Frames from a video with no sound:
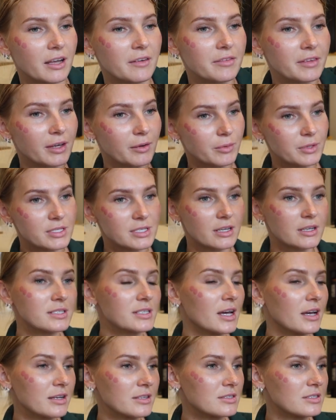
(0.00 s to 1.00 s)
I feel like with
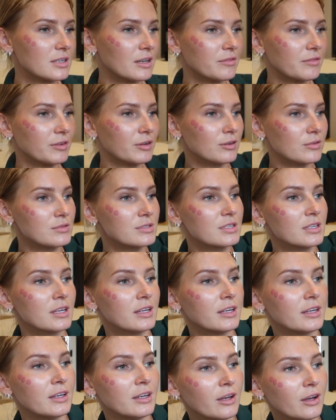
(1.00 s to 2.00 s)
TikTok, stuff goes
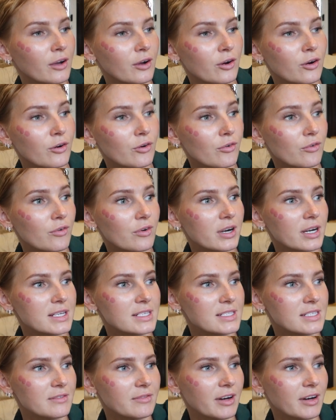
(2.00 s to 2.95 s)
crazy